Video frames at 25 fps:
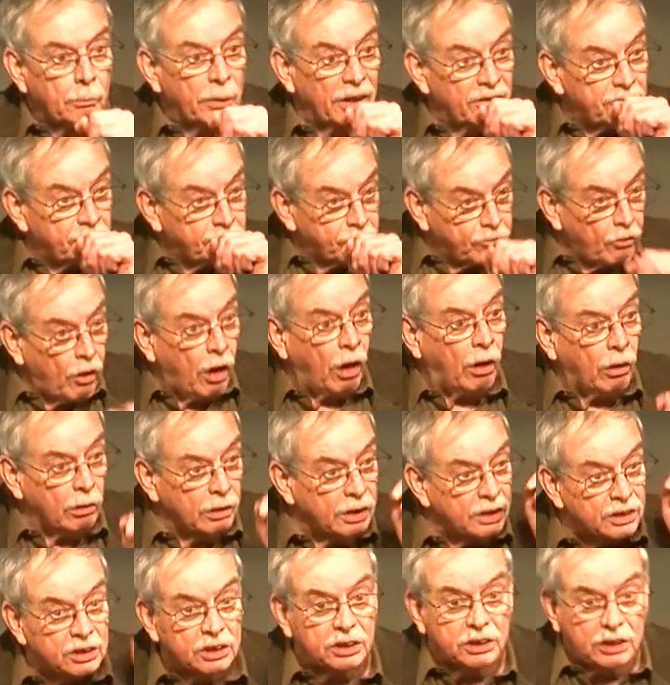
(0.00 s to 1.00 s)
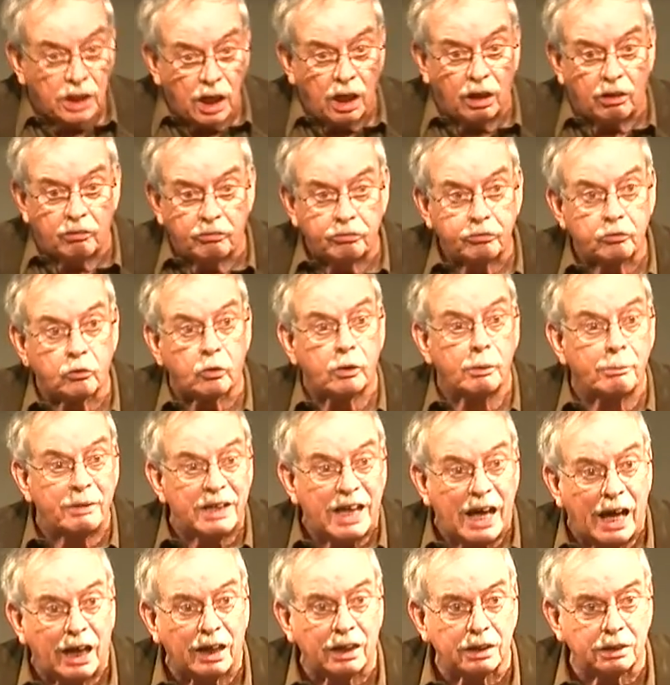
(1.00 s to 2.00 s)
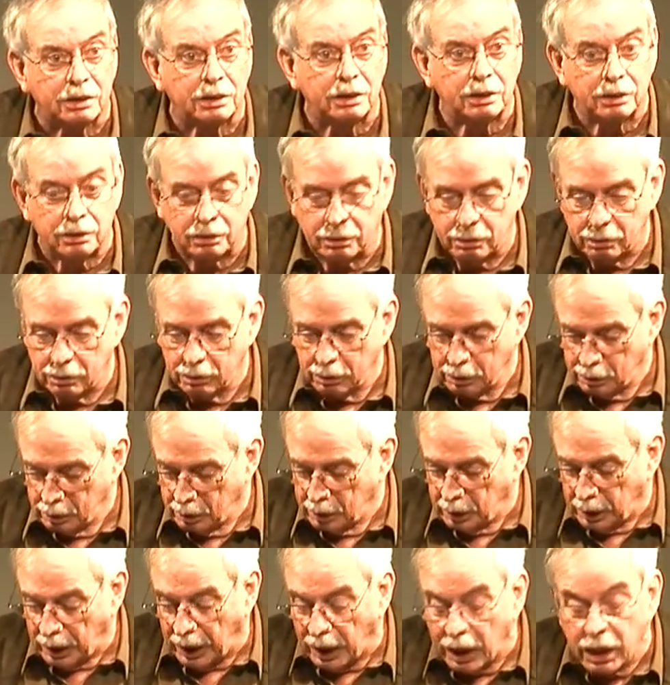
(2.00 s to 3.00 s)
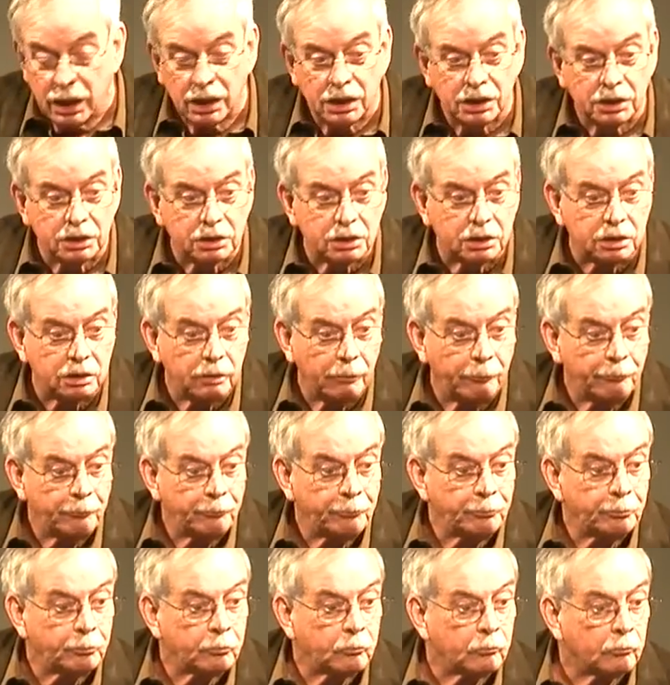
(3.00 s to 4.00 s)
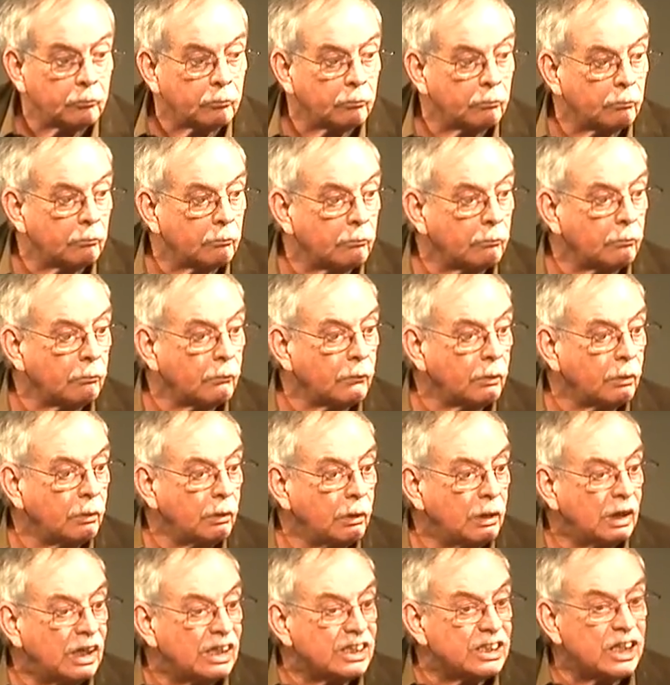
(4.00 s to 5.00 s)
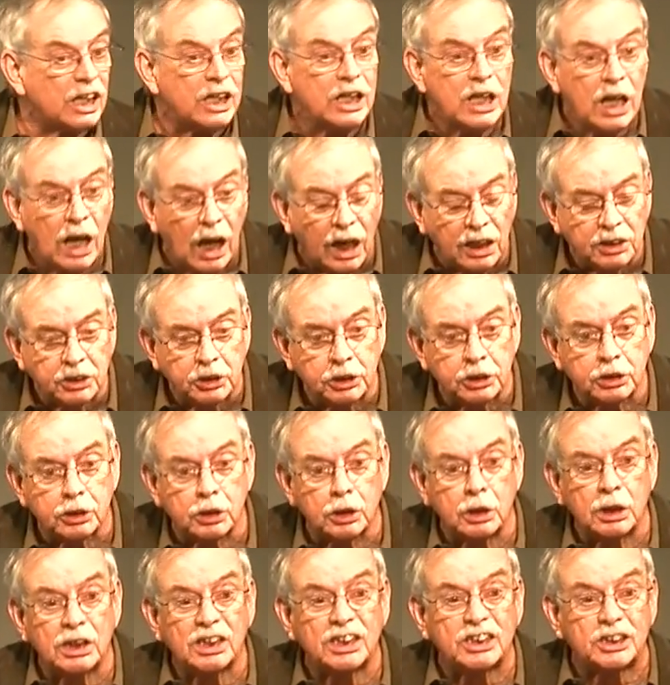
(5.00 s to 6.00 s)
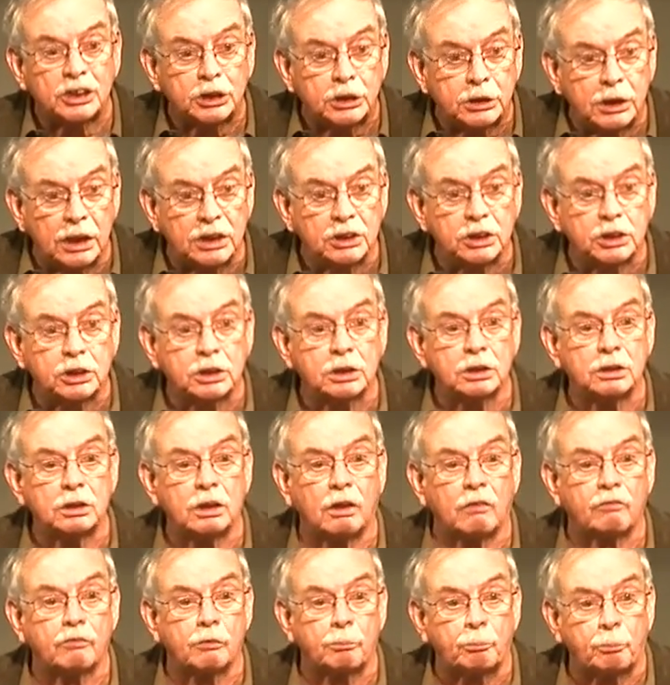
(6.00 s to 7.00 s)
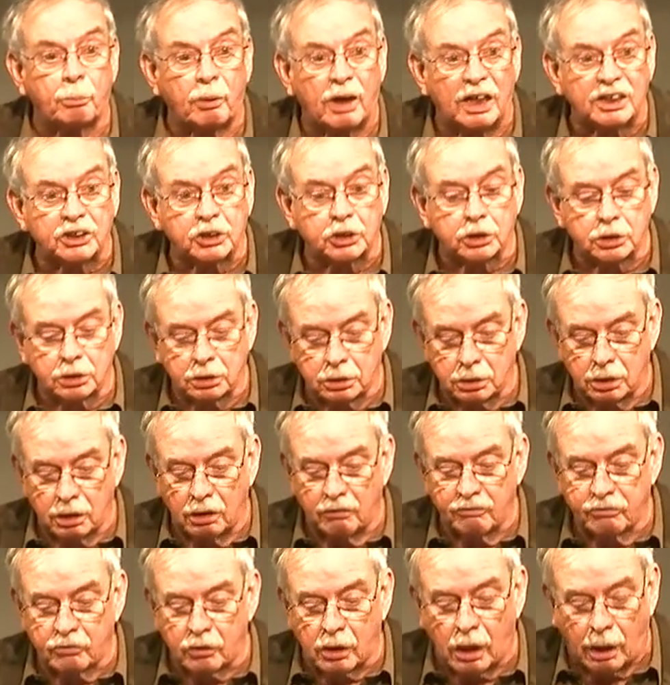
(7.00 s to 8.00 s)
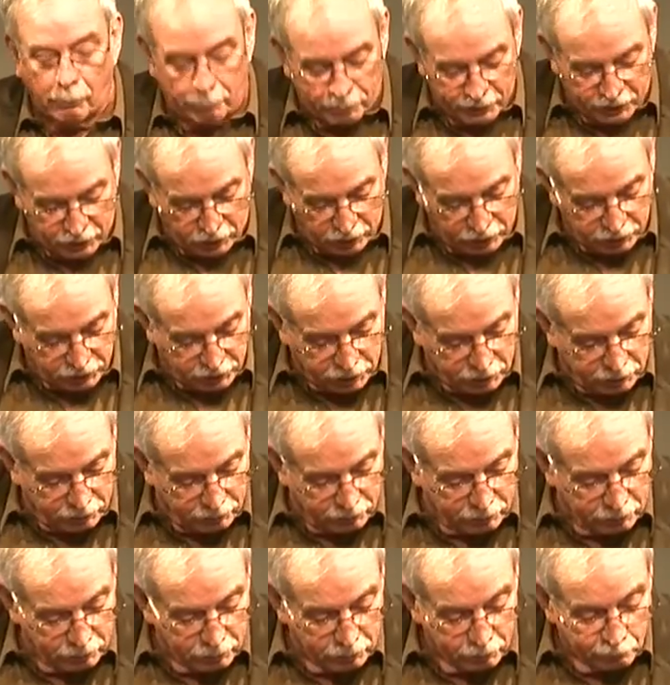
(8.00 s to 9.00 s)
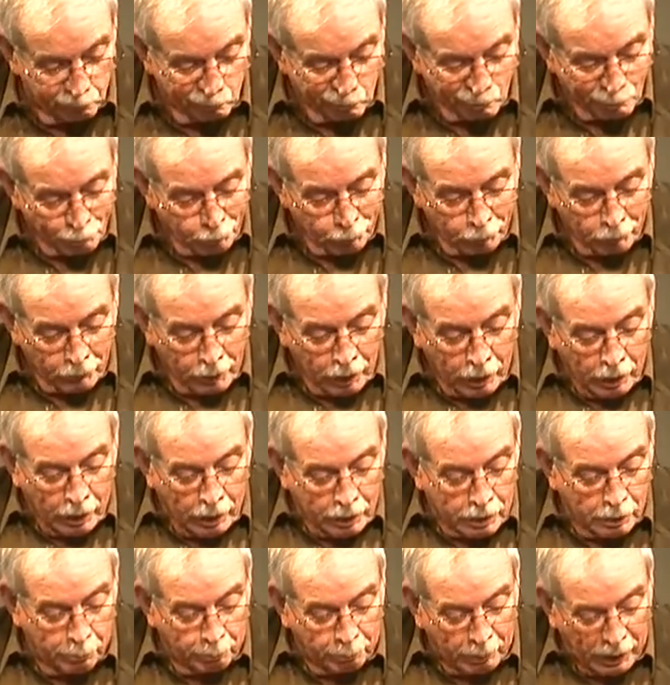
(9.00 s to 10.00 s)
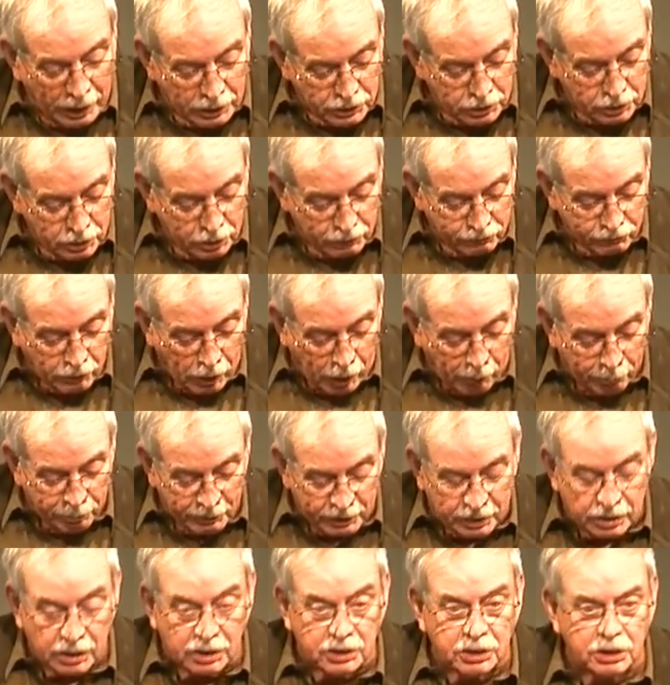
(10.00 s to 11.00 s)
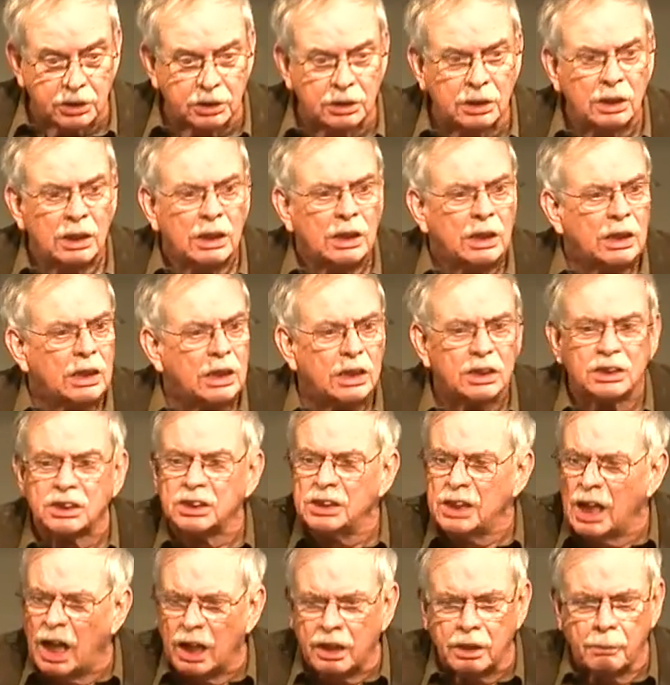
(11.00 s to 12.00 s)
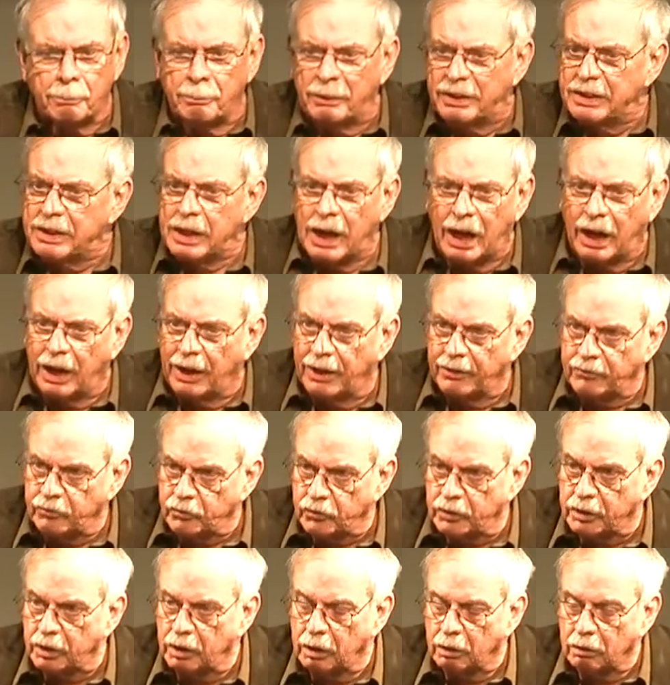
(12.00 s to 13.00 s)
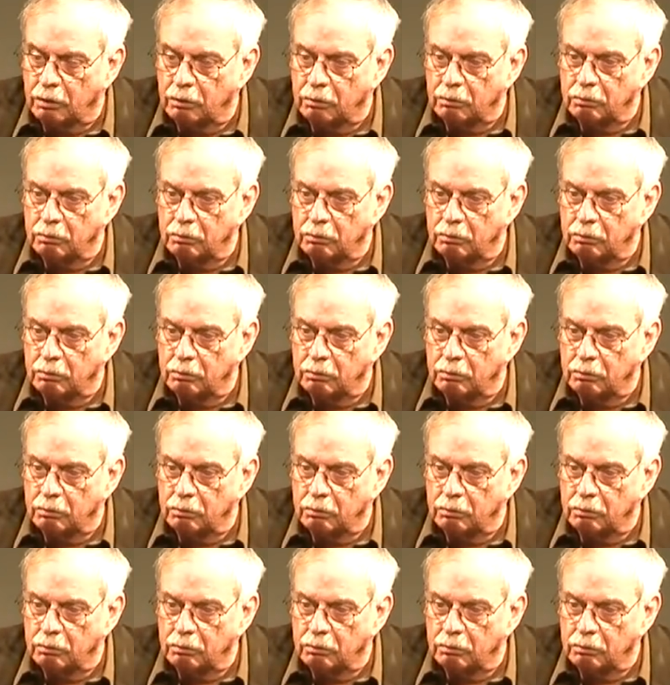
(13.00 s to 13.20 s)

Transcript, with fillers: but fraud itself, criminality, is the logical extension of the pressure of competition. The pressure of competition is not a benign thing